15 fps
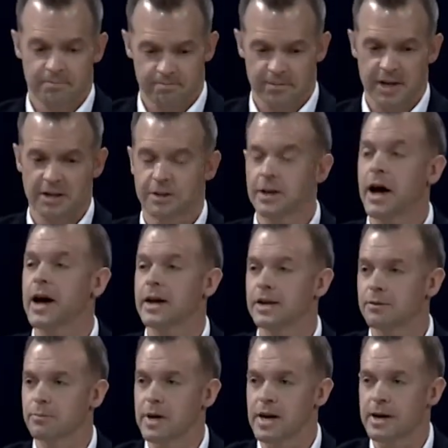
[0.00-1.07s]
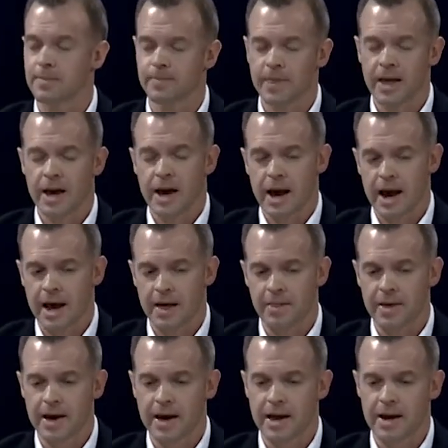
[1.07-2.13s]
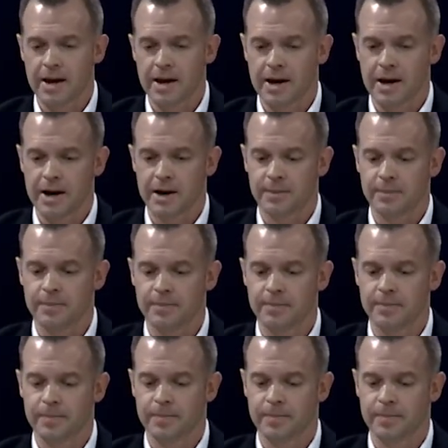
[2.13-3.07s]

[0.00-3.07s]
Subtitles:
They signed me. And then